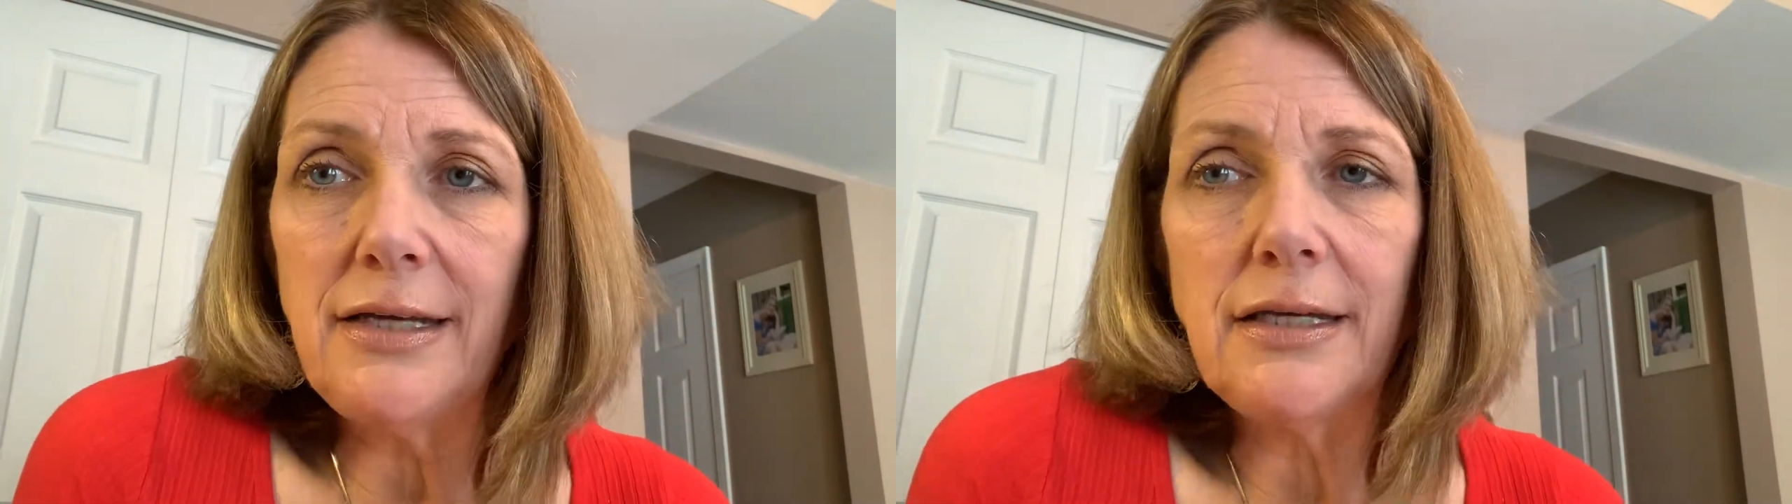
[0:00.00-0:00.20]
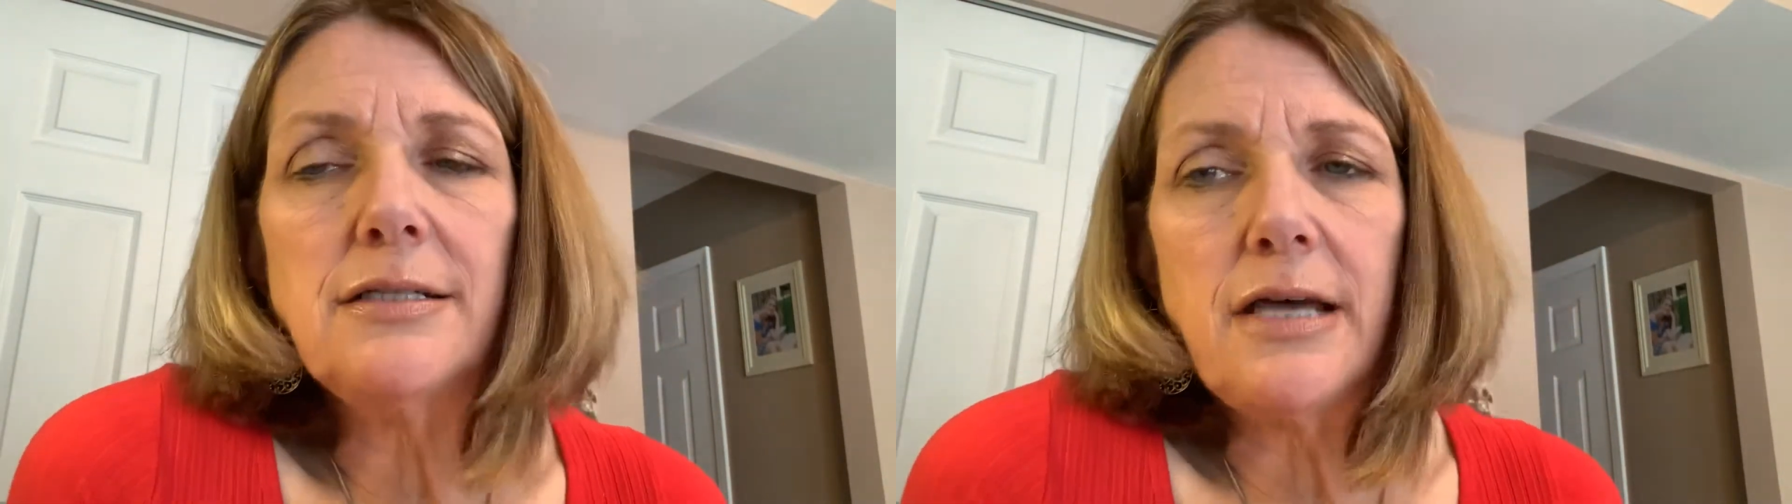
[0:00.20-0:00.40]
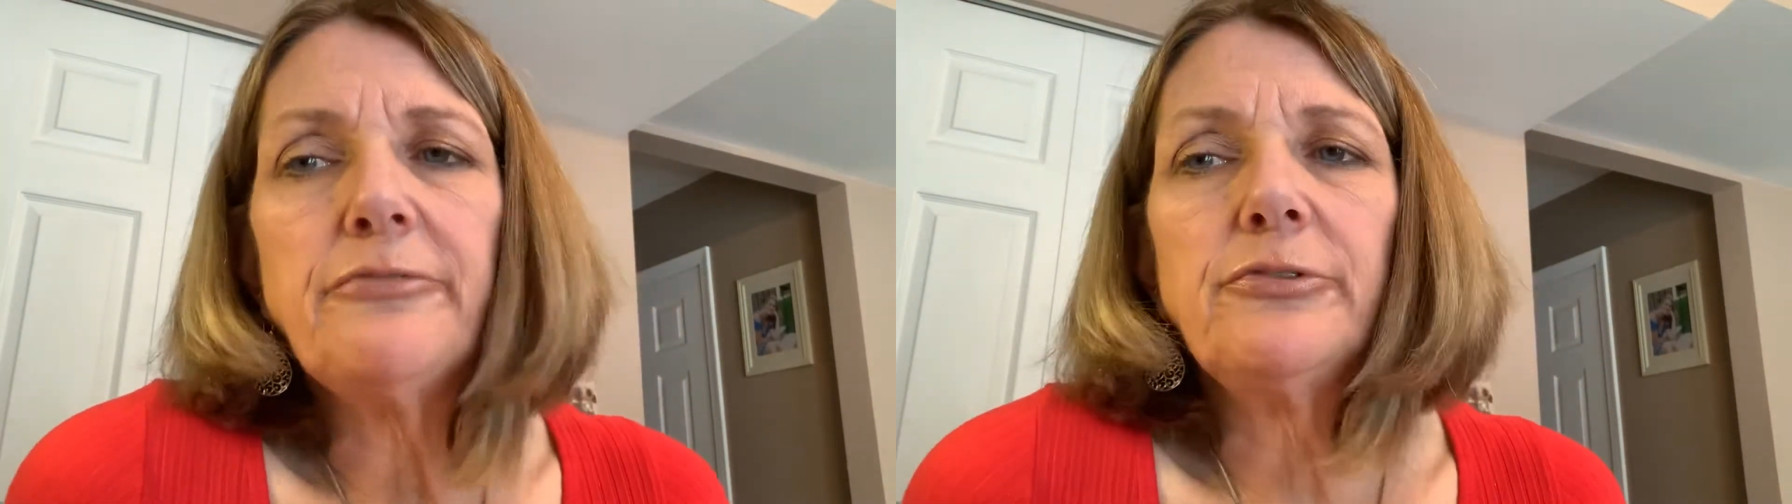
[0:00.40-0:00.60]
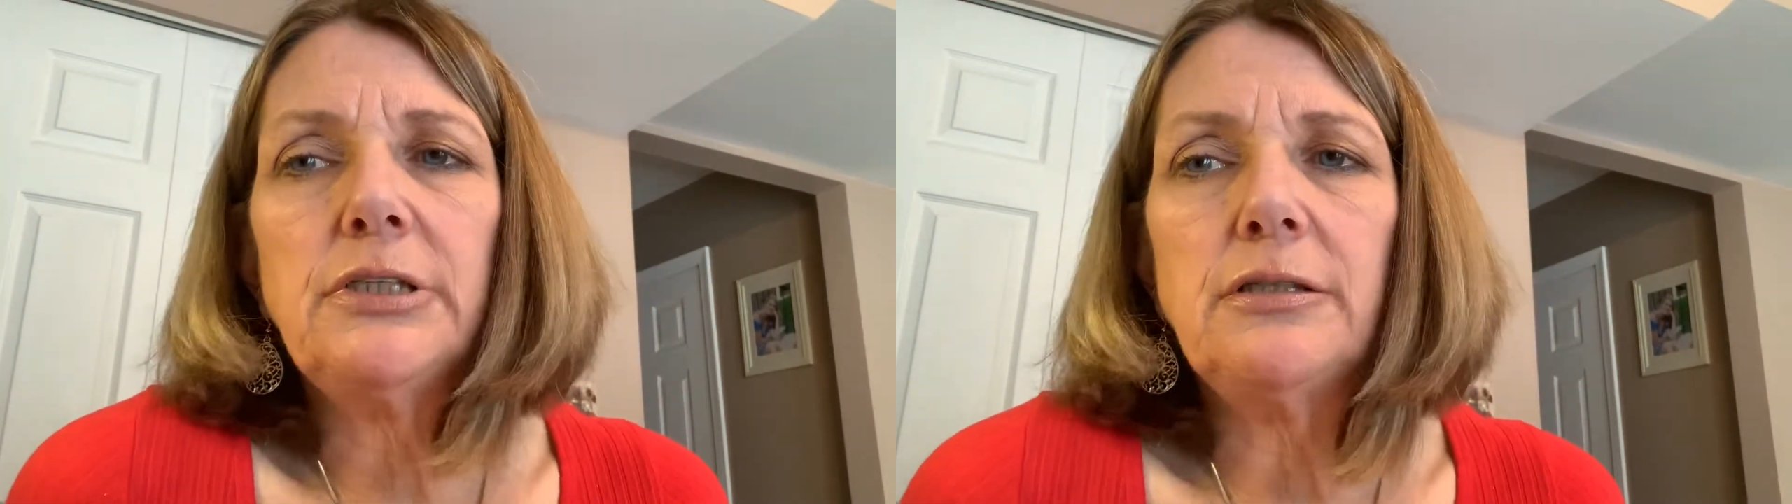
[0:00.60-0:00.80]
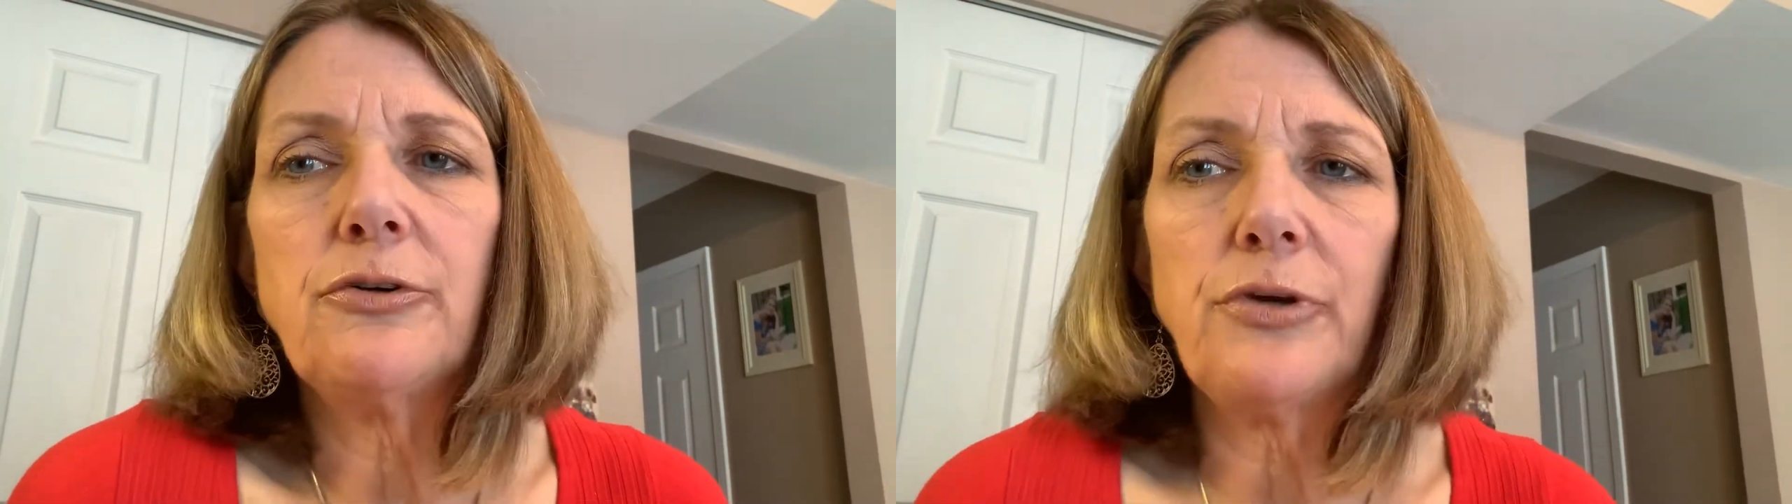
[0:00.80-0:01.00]
it can
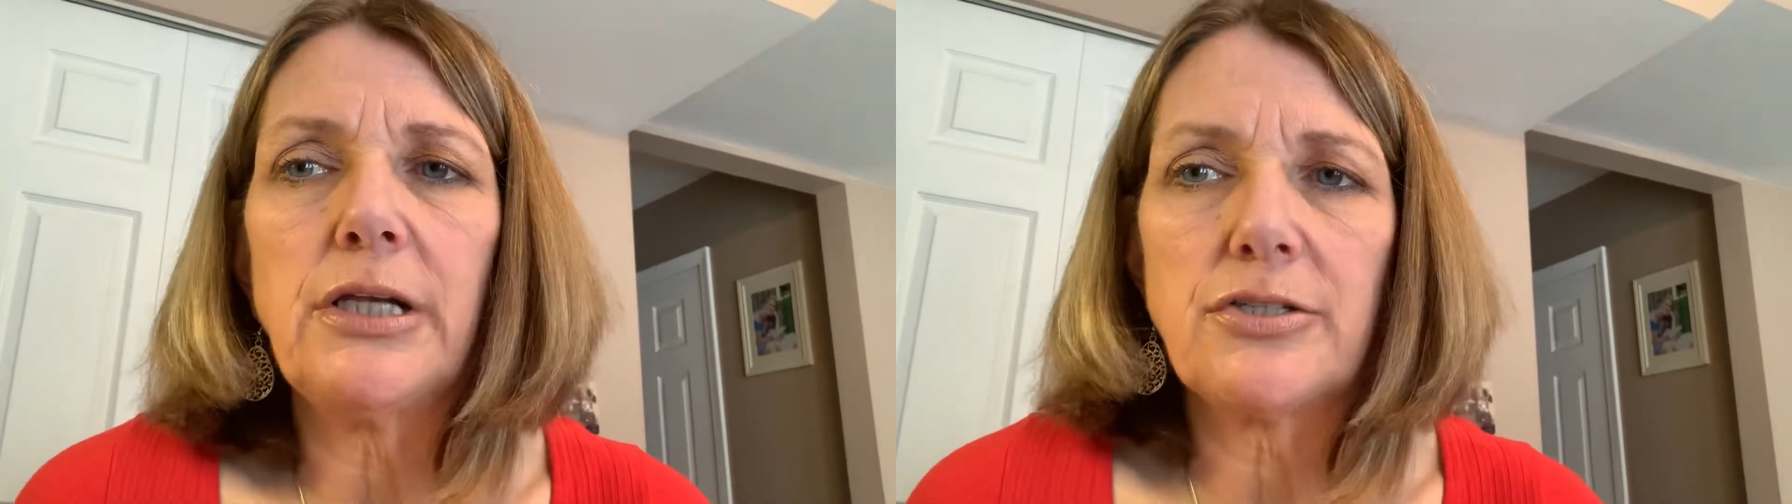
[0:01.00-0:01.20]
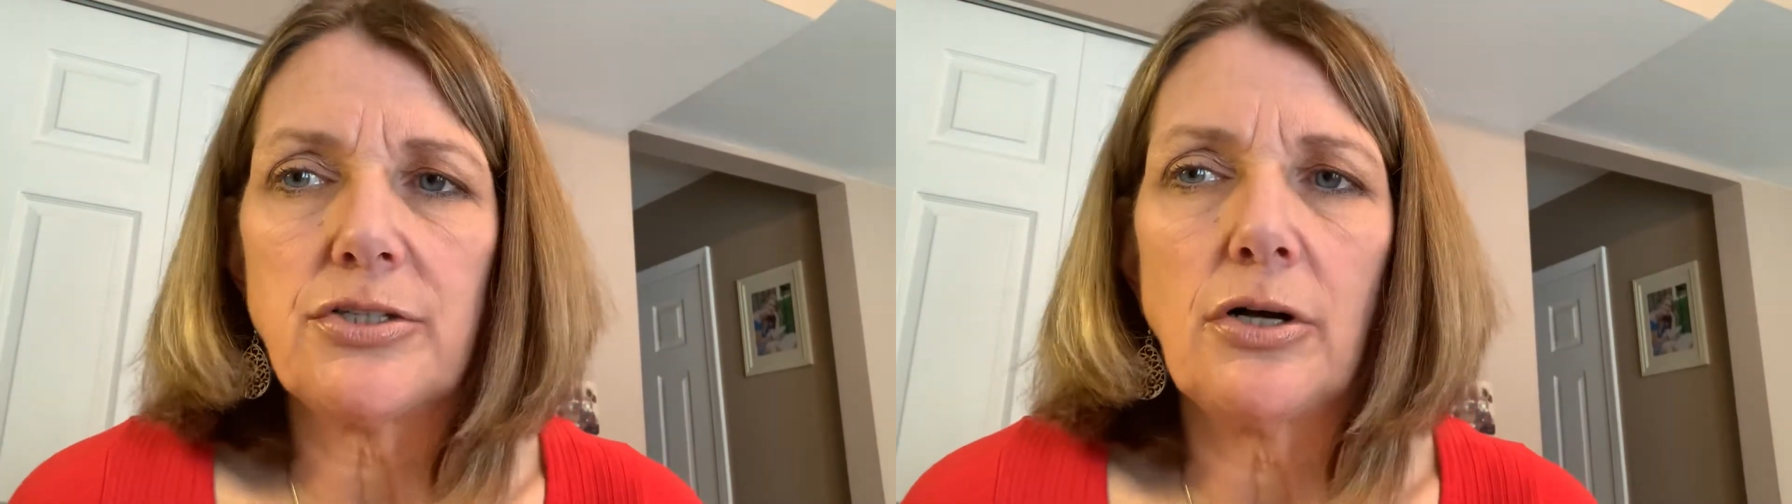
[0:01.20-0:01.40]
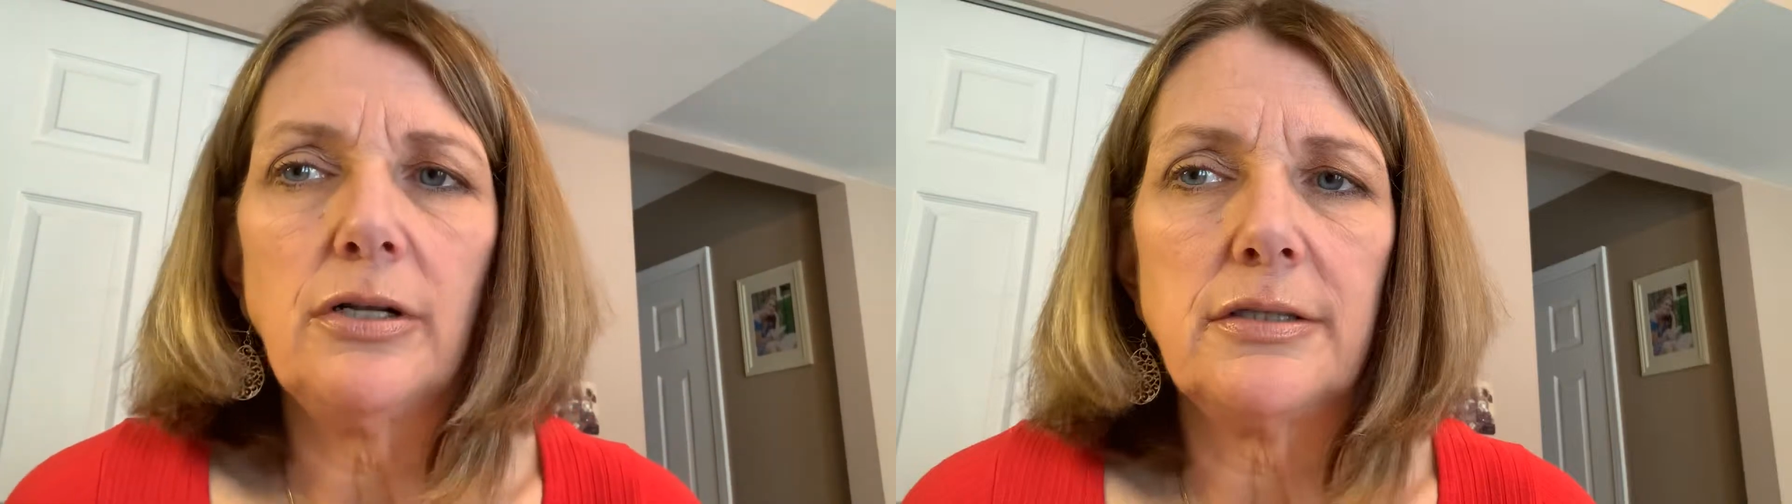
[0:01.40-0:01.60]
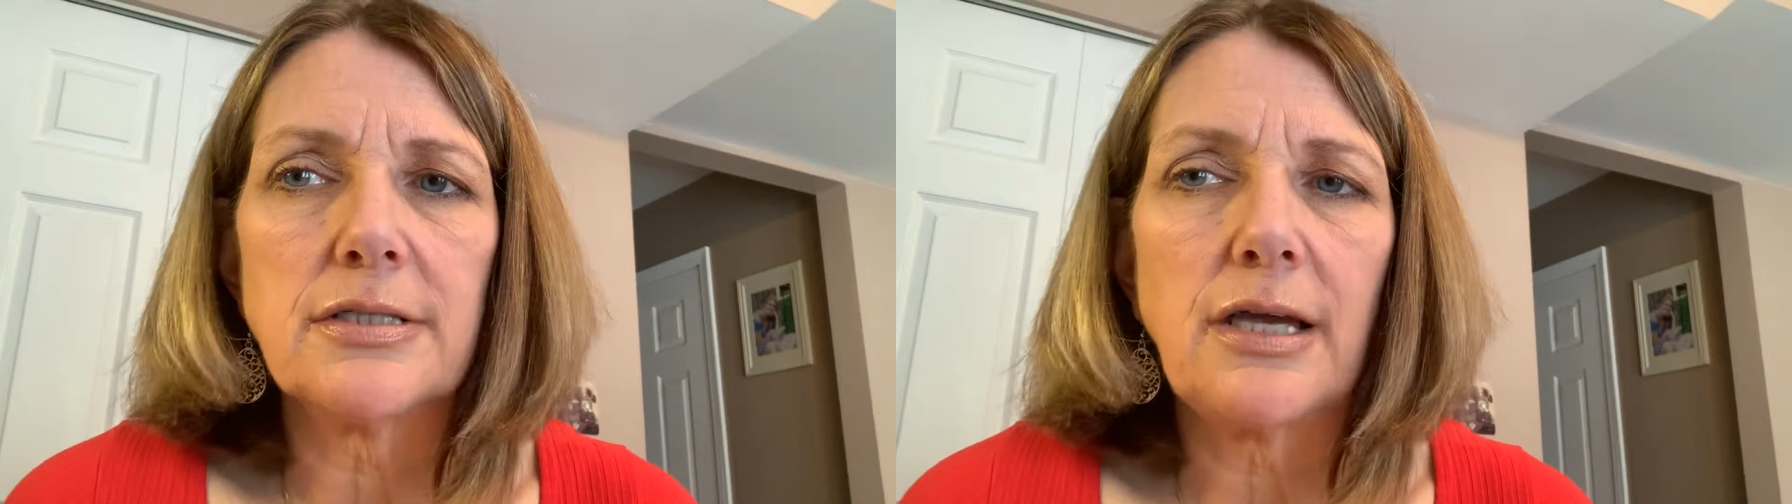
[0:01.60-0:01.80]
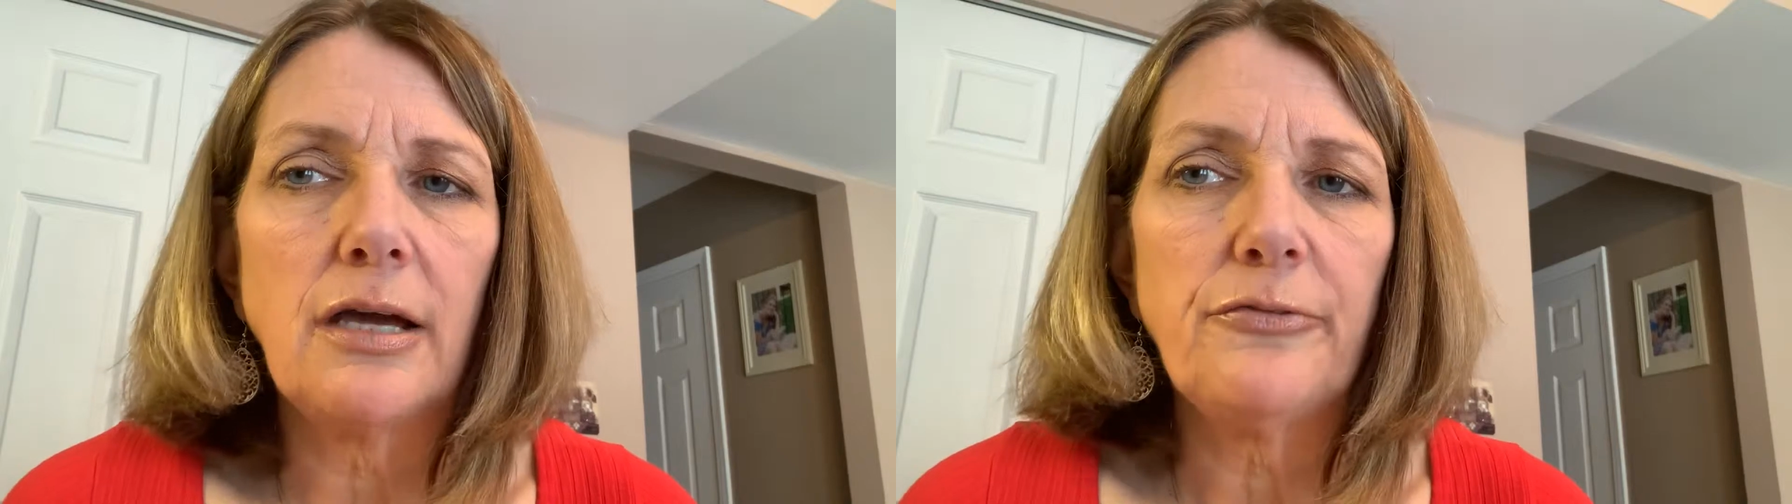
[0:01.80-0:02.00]
definitely create a stall at the
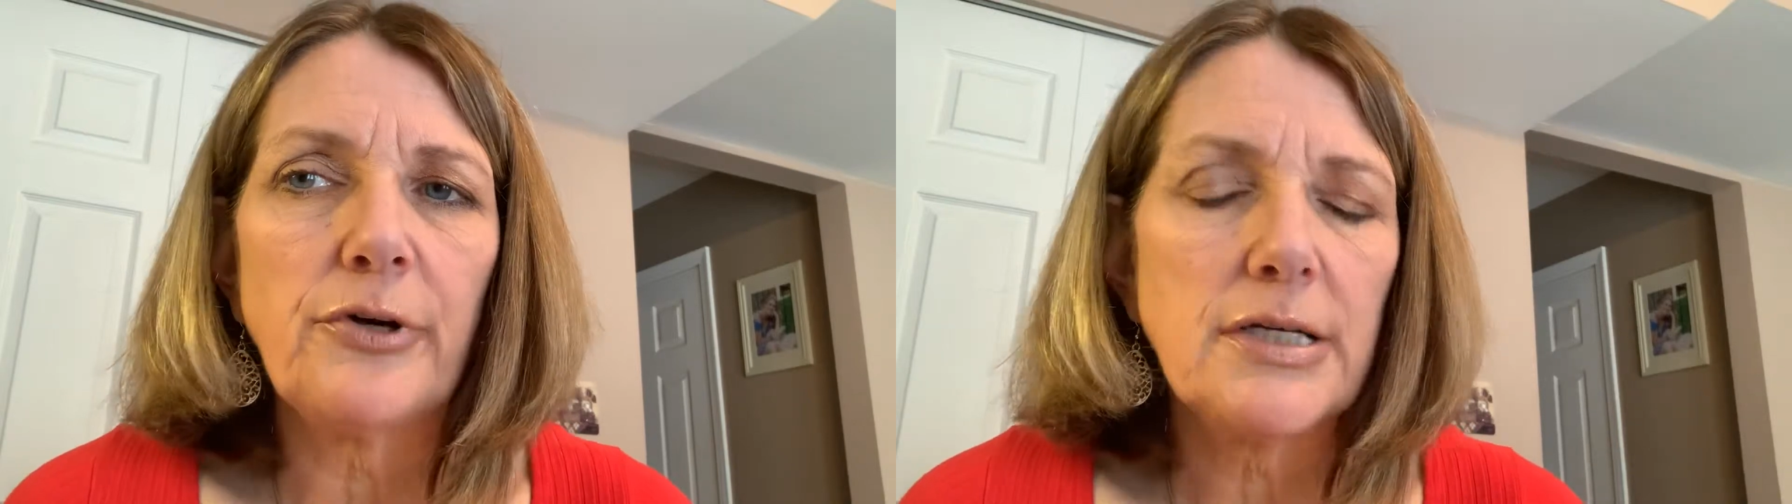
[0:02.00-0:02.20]
scale for